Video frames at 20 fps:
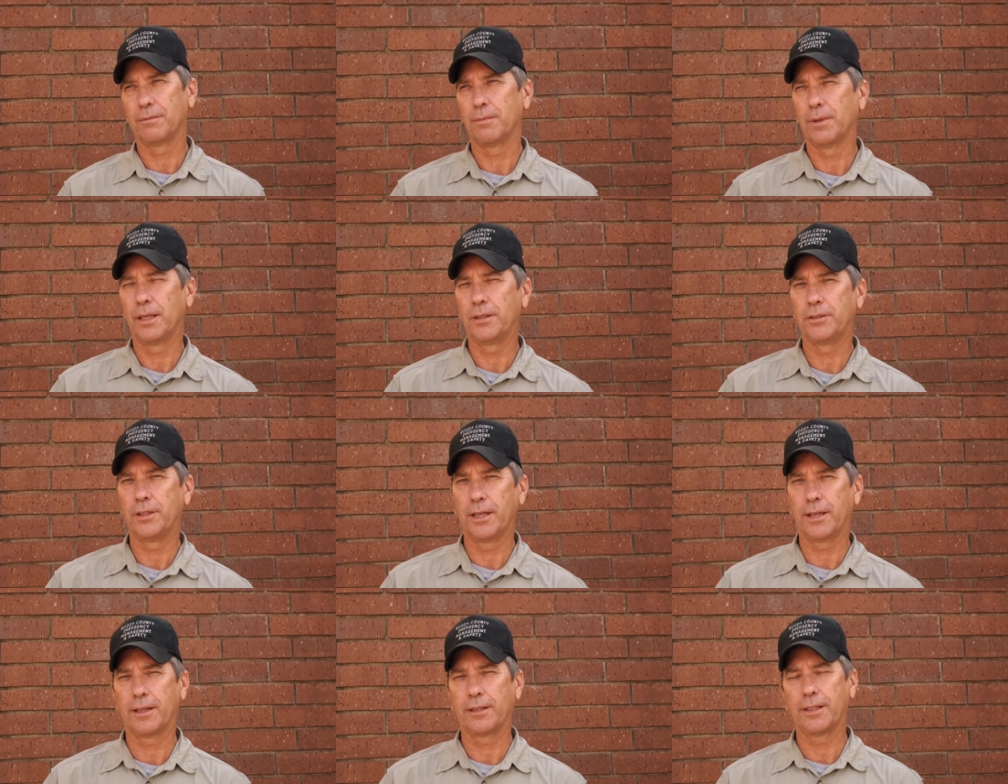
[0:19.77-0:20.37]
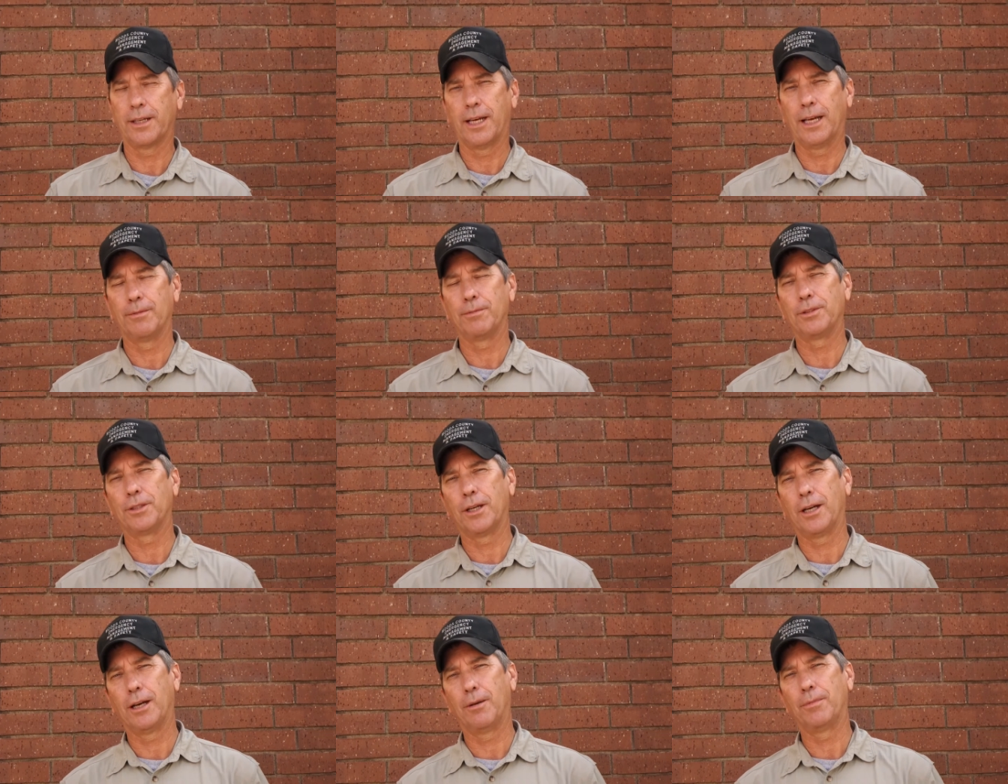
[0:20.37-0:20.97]
My
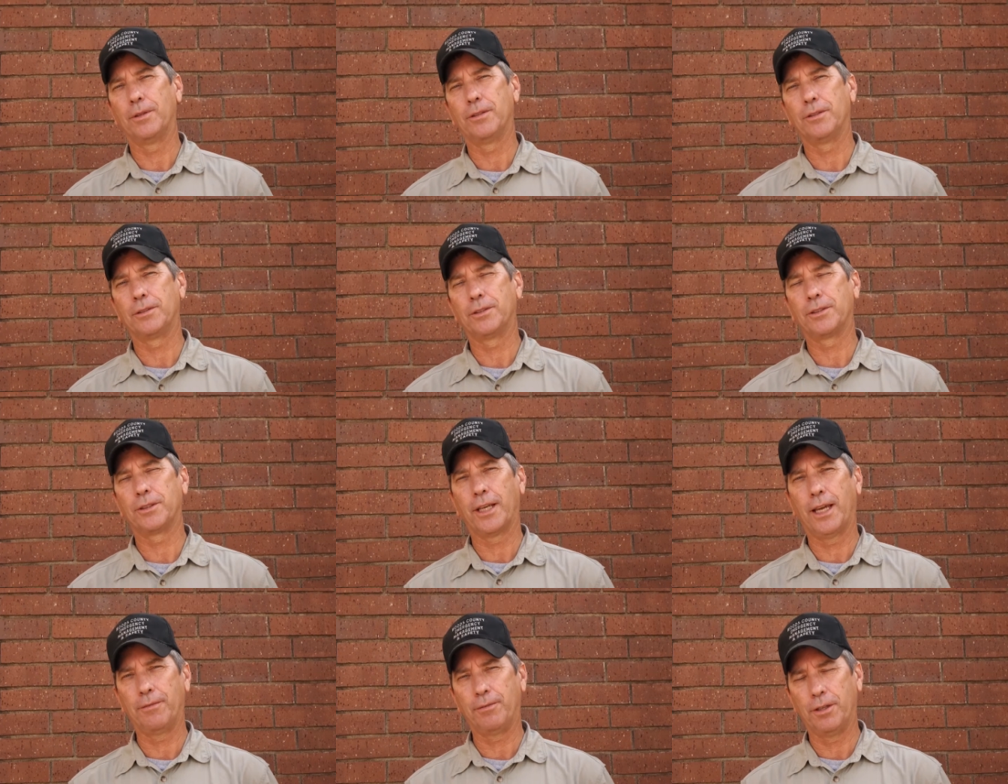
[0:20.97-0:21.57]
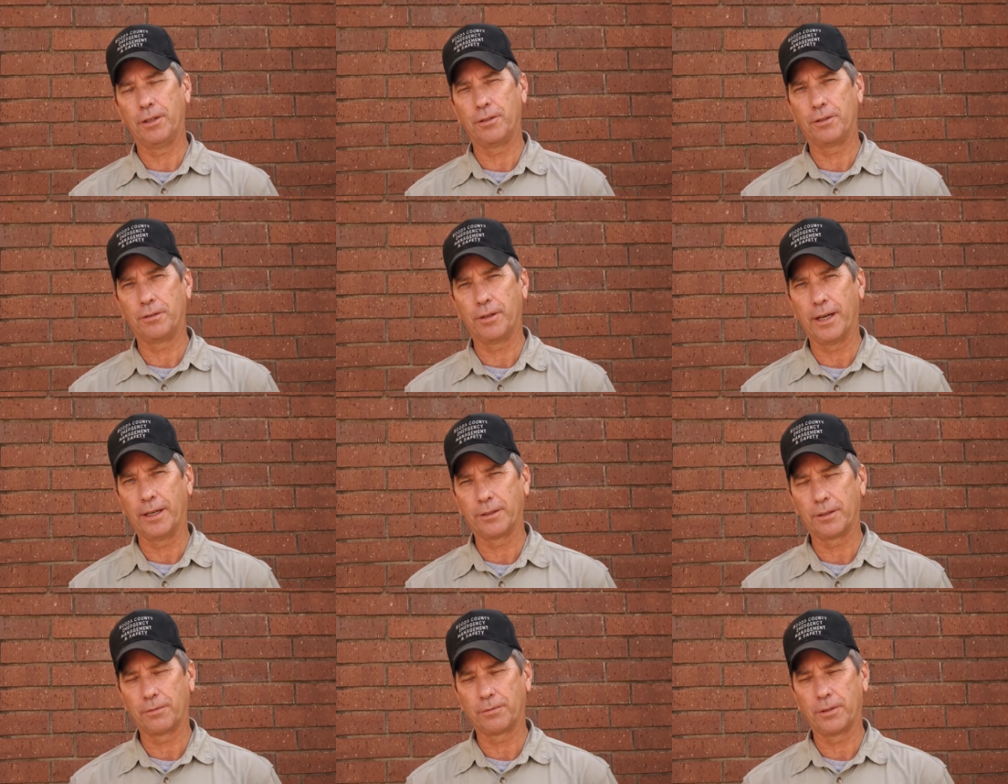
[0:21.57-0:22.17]
second-time job is safety
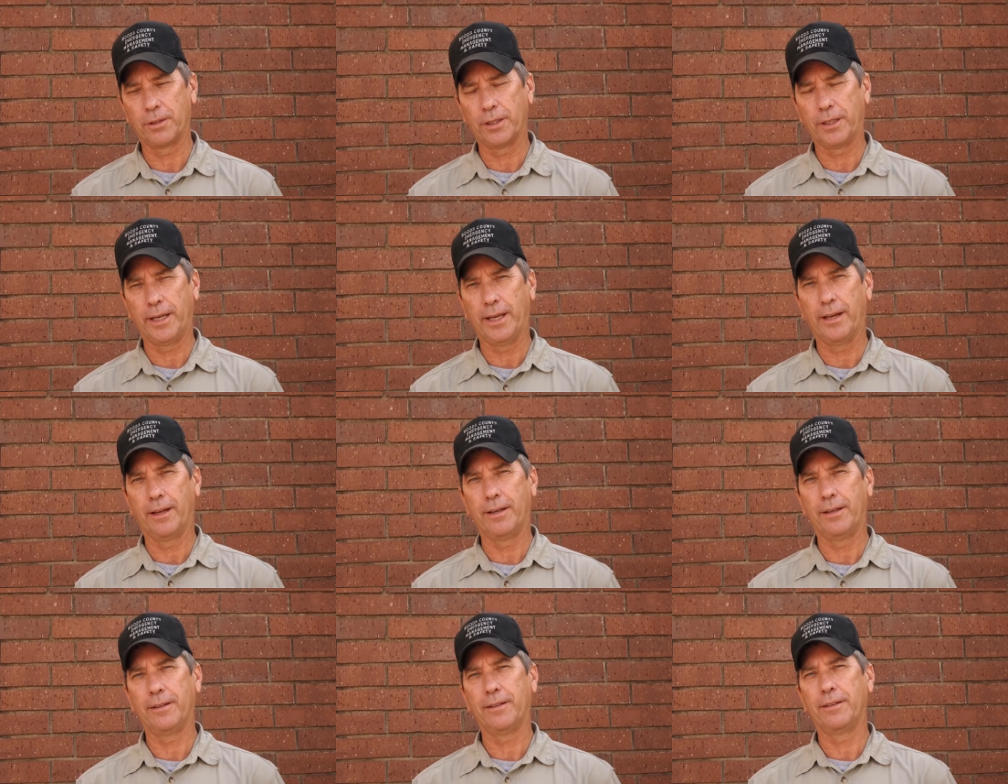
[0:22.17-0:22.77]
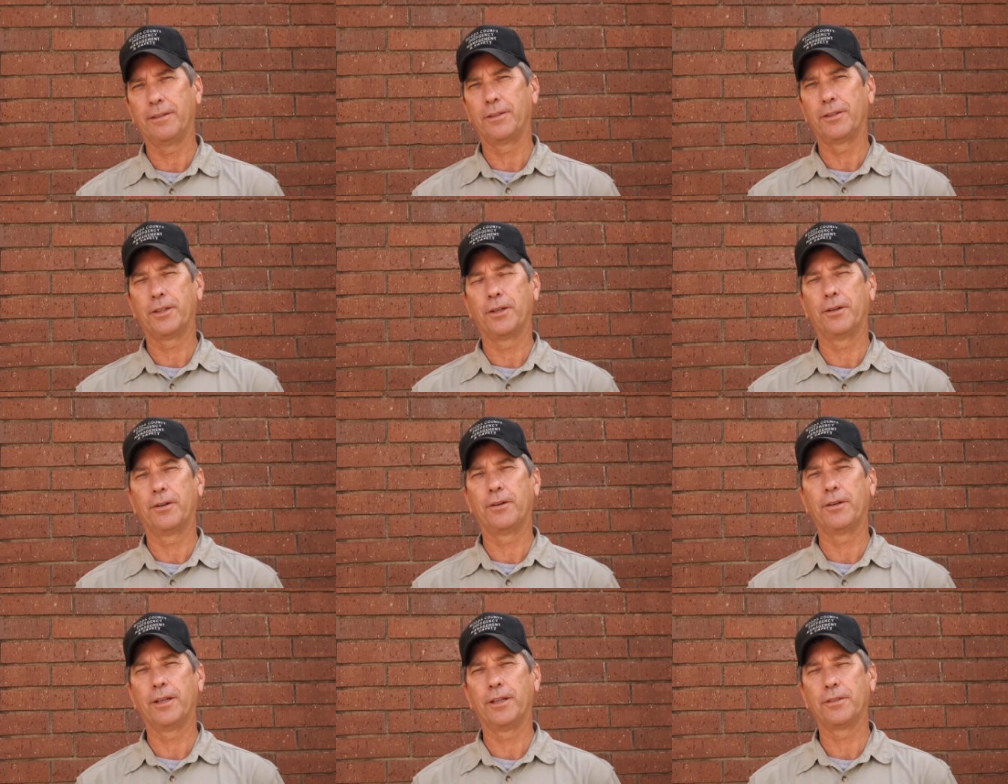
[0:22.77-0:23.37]
director for the county, and
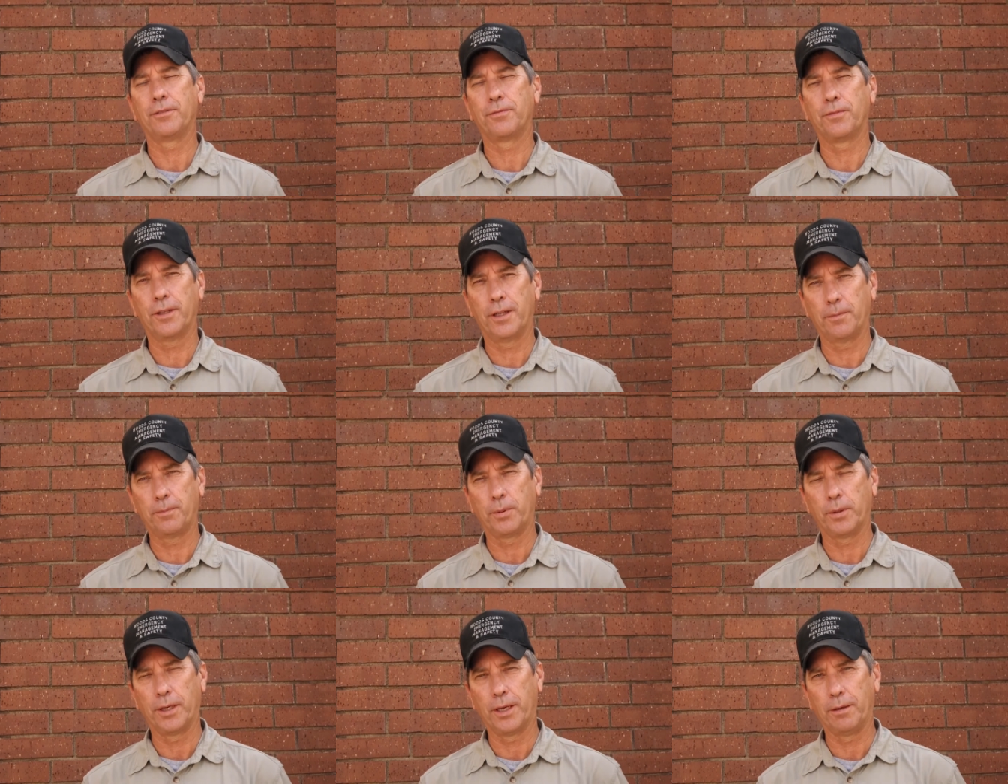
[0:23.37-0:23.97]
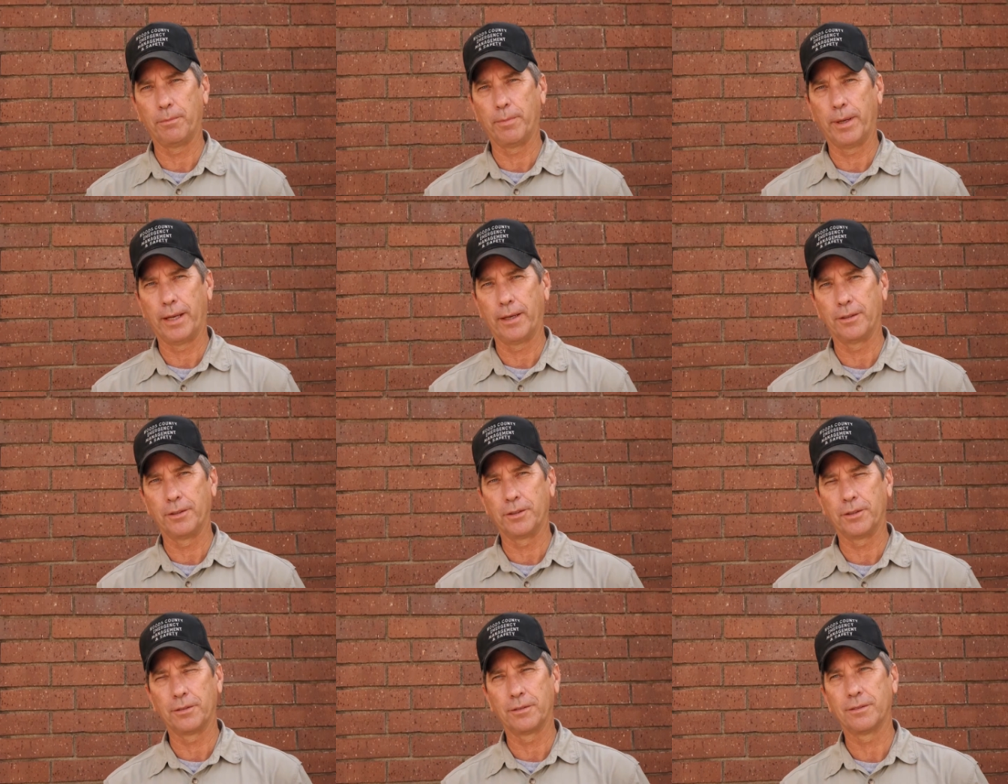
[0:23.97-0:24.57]
third is floodplain
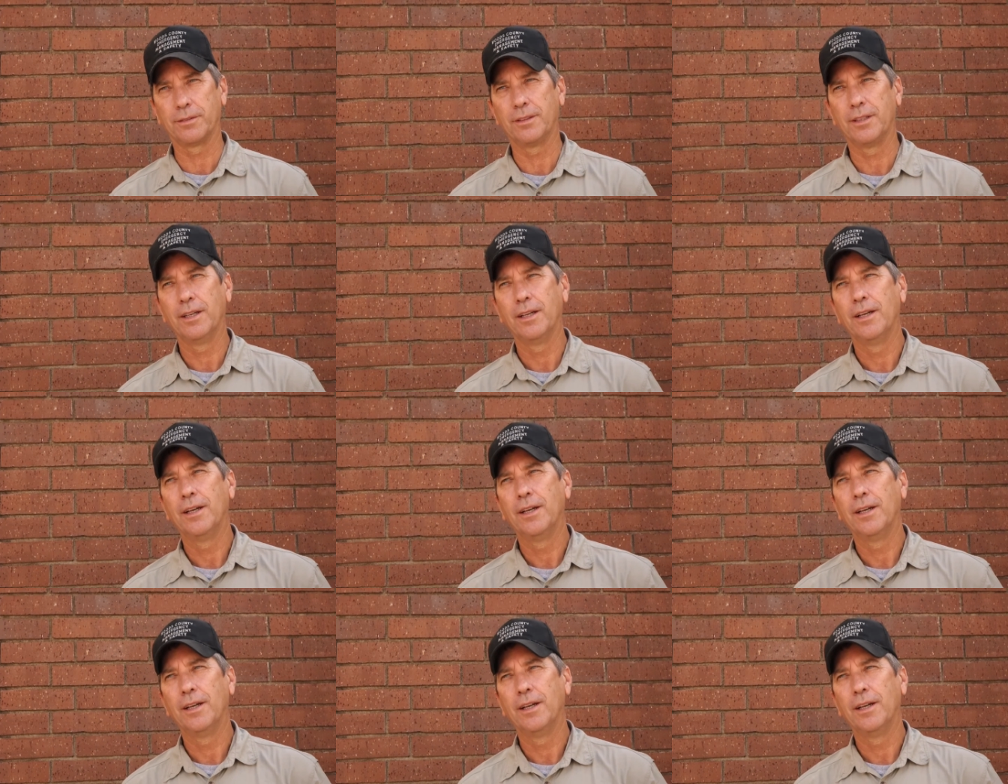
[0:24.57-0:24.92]
manager.